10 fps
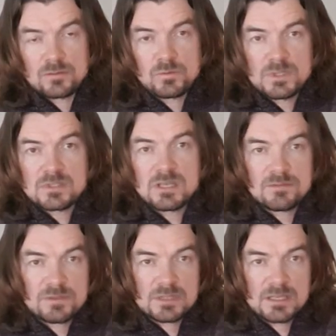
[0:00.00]

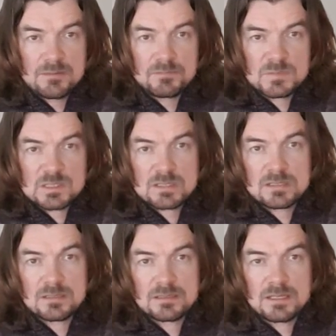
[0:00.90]
whichever
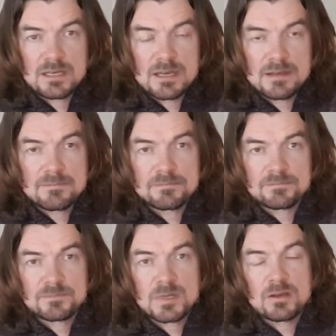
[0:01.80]
limbs,
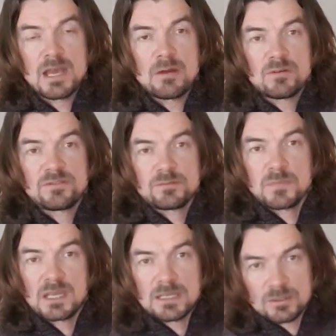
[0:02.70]
or however
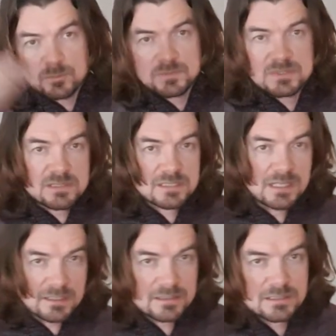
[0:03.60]
many, up to
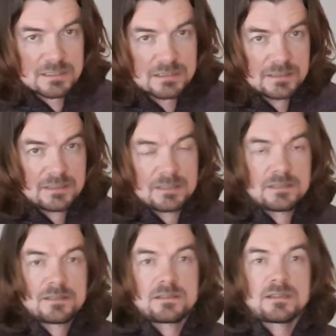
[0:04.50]
6,
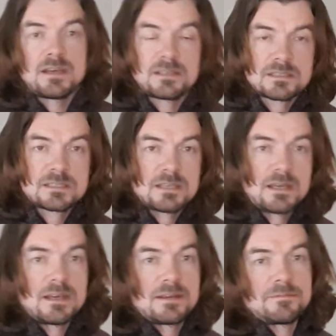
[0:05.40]
that
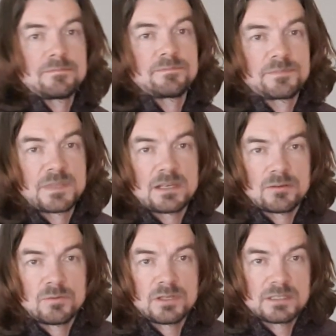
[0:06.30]
I
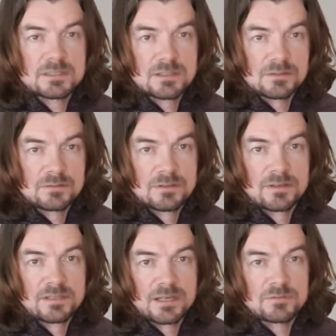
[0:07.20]
wanted to,
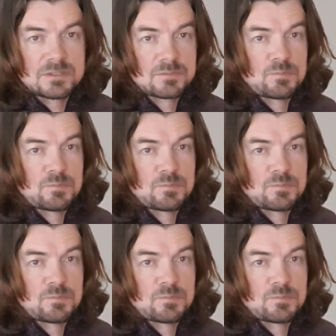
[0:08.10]
or that was